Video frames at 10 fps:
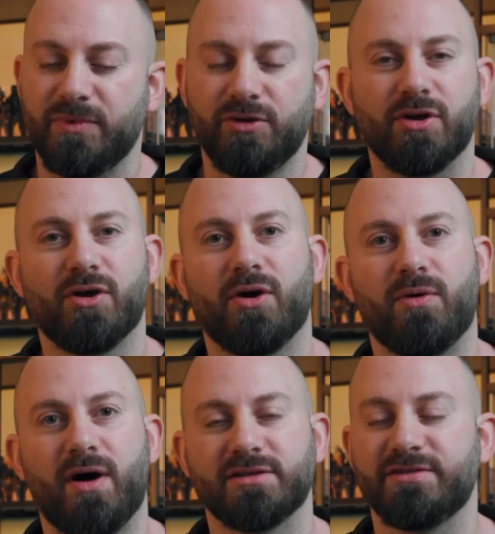you can
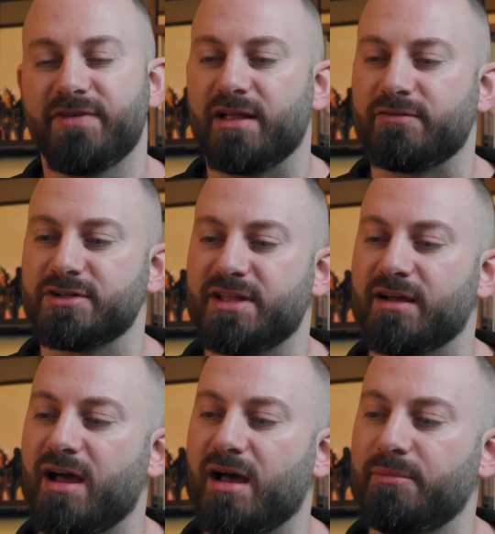go onto
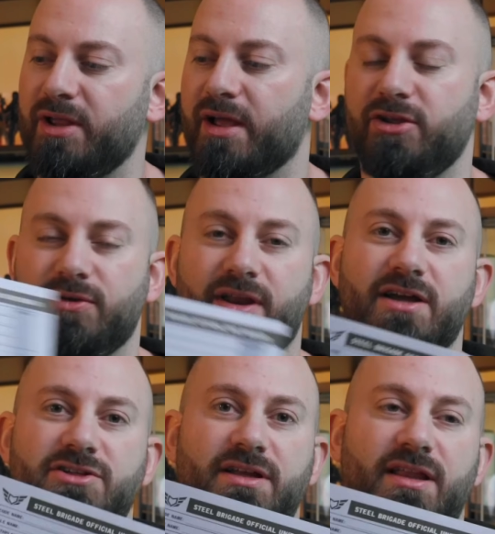valaverse.com and you can
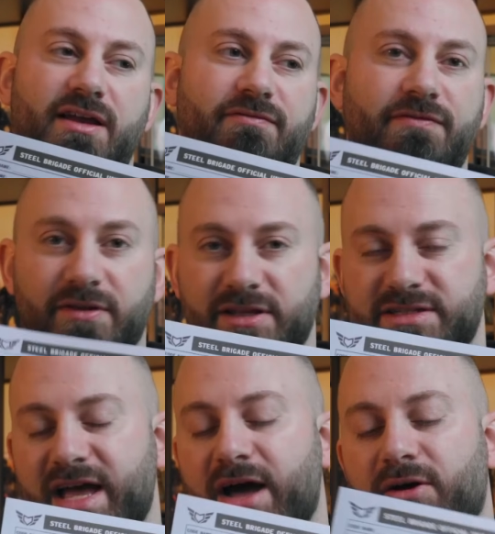actually fill
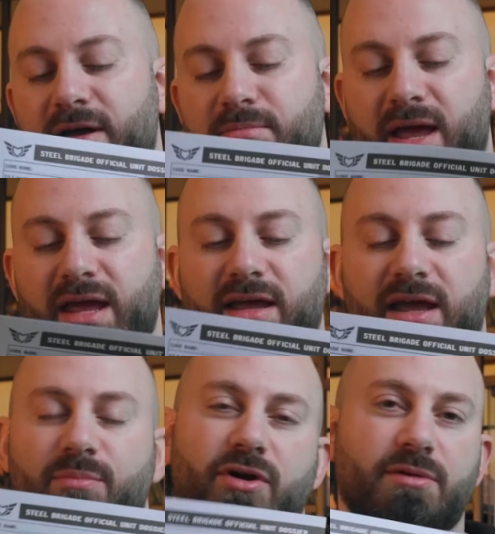this out and make
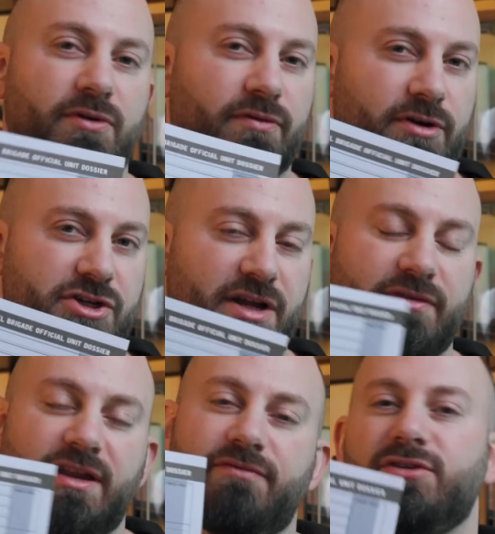a printable version
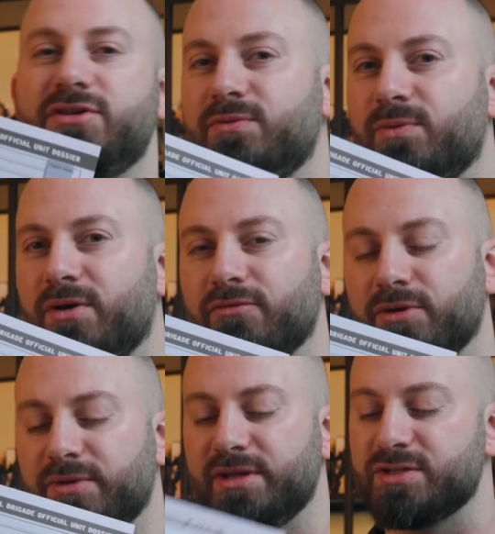of it if you didn't want to
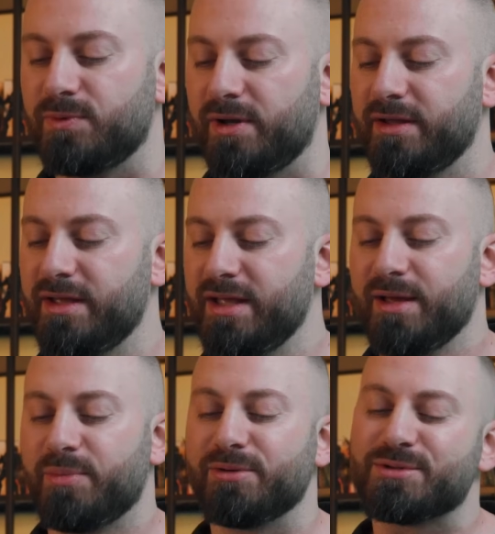ruin this one.
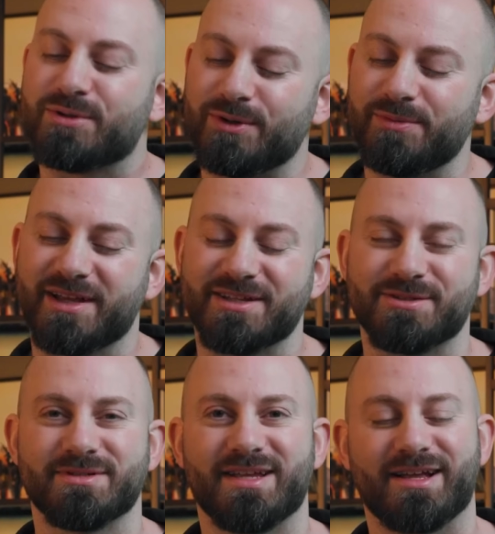But it was cool
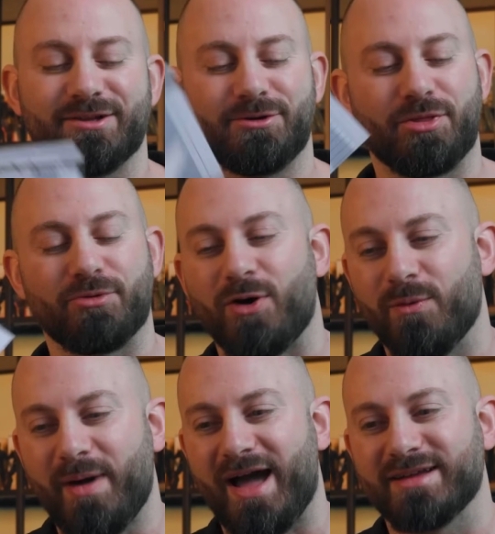because it was like a little
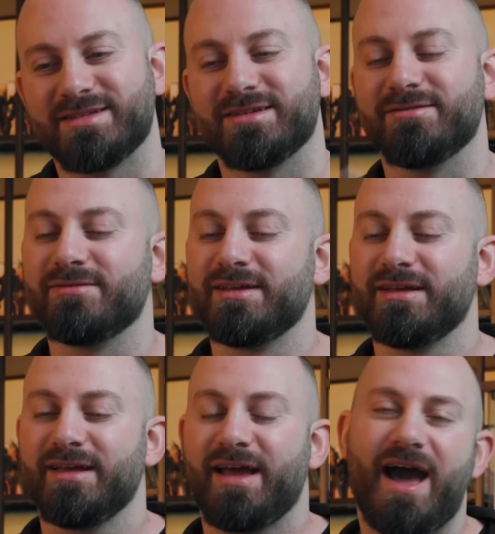throwback to
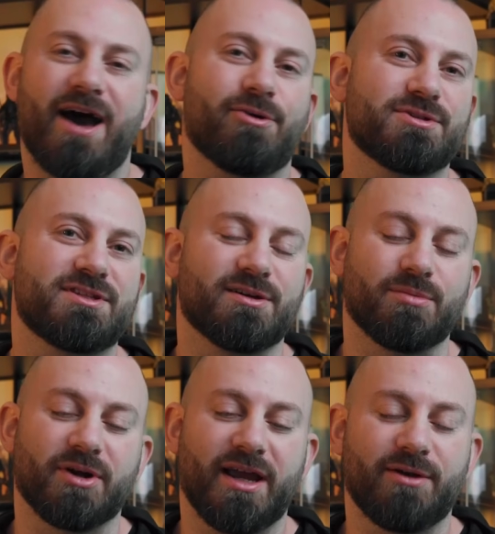how Steel
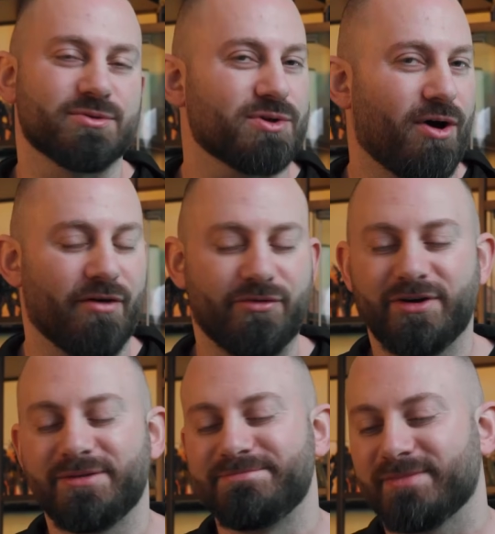Brigade was
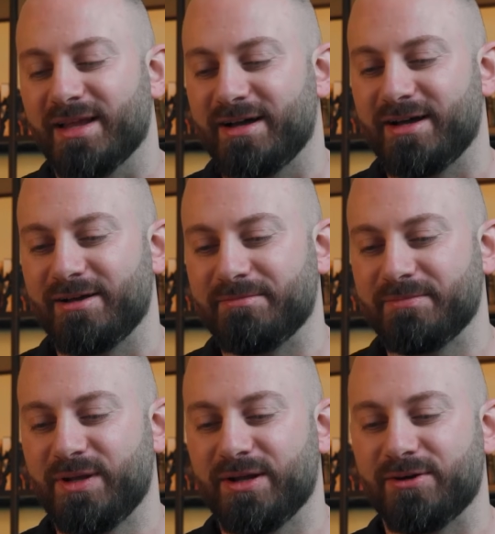offered.
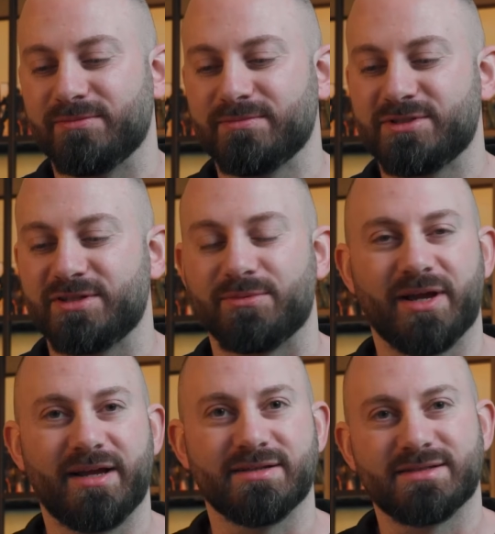Steel
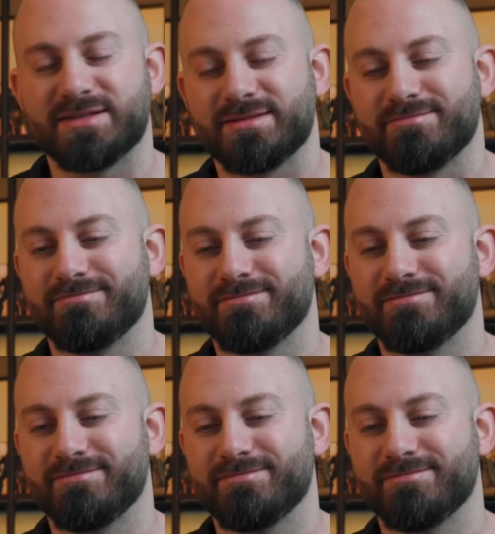Brigade is,